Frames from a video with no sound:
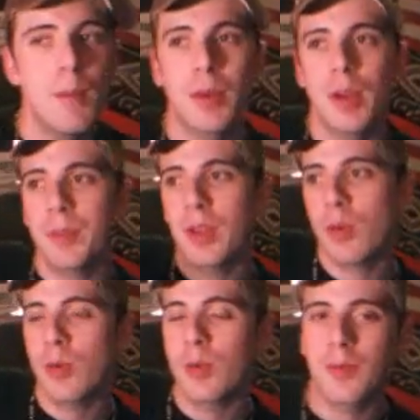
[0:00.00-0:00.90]
But up there
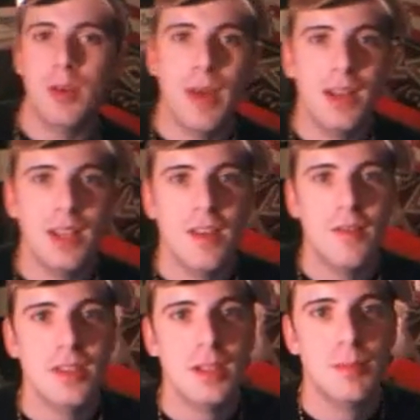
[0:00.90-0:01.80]
where a friend of mine
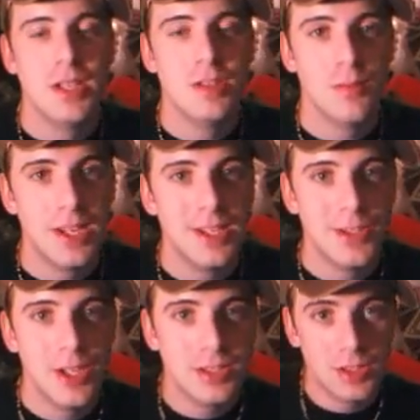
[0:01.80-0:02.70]
lives in Pennsylvania,
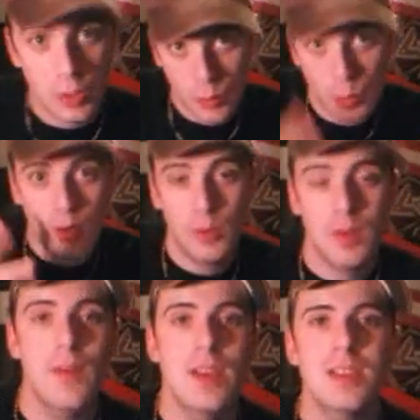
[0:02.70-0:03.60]
Dustin, you know, the one I went to
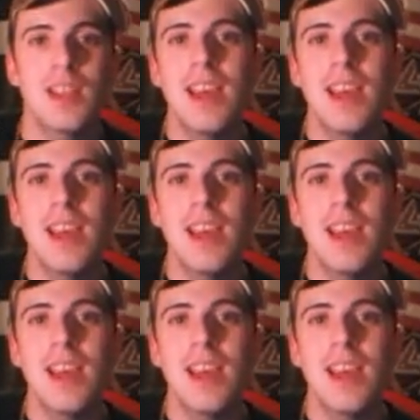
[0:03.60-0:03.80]
visit,